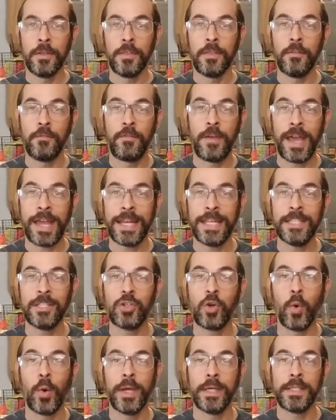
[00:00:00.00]
The vet is
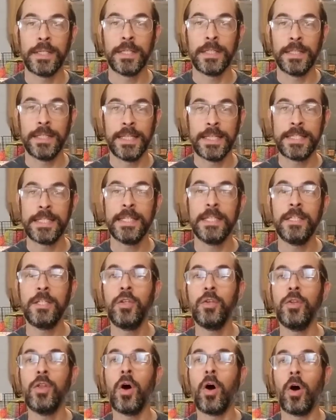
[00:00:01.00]
going to listen
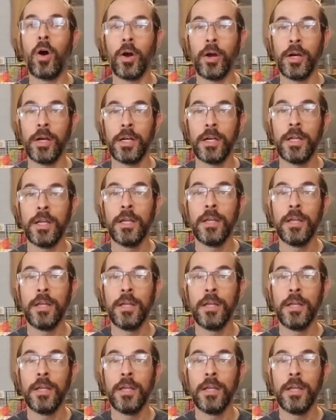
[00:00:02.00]
to the heart.